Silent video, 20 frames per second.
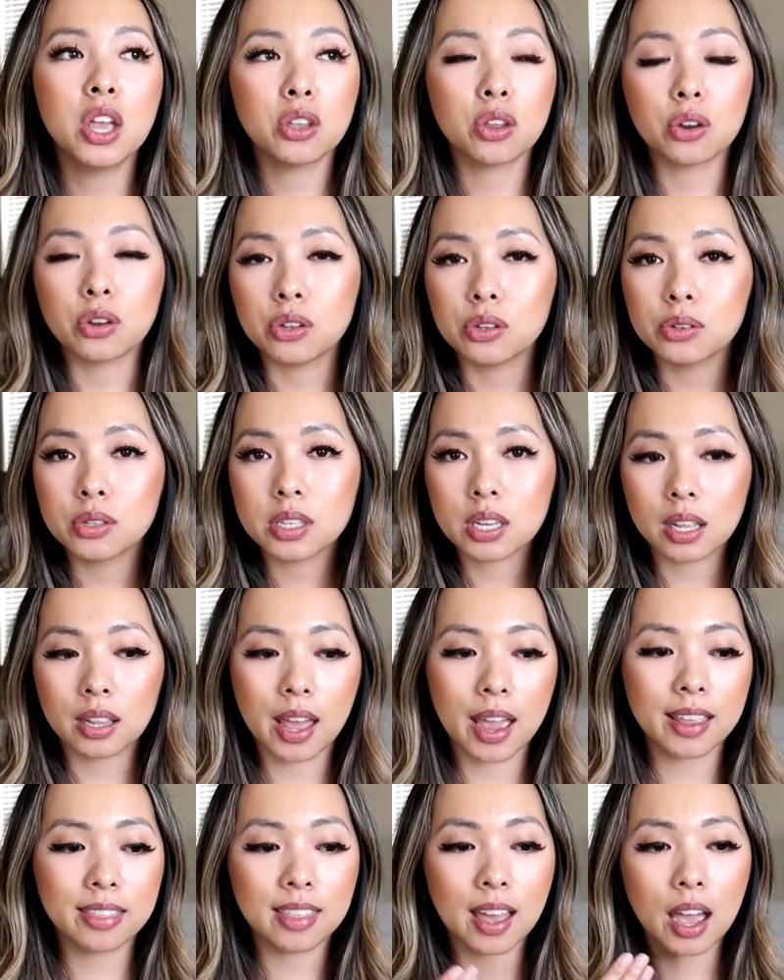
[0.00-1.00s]
You're used to
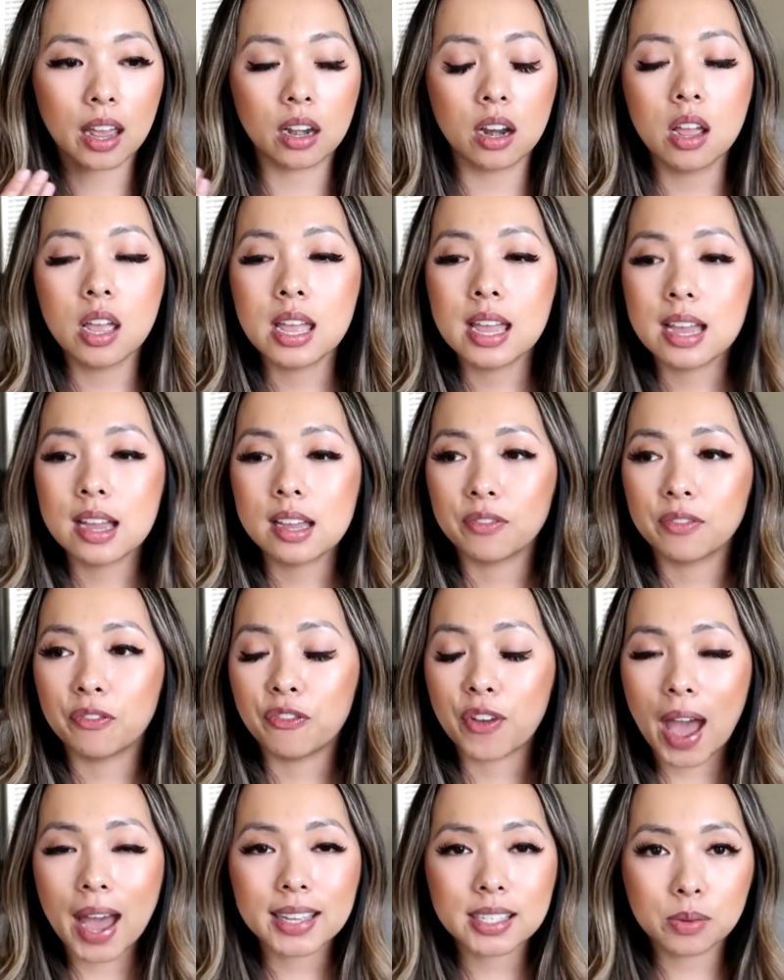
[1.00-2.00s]
like that
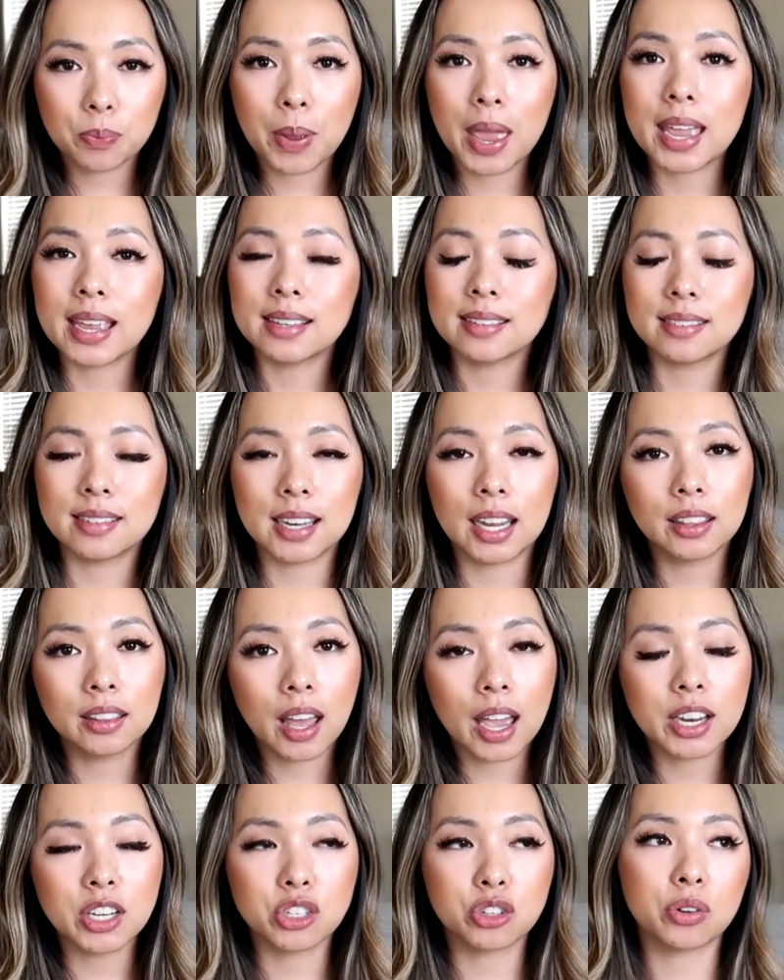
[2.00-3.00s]
fast-paced,
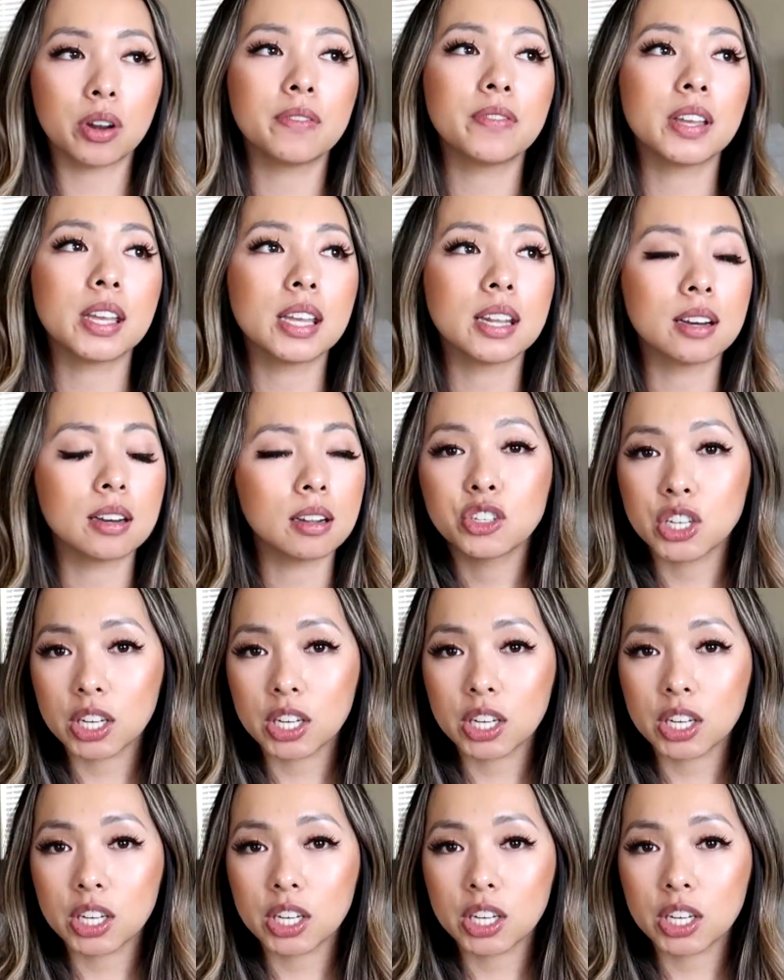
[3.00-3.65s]
deadline-driven,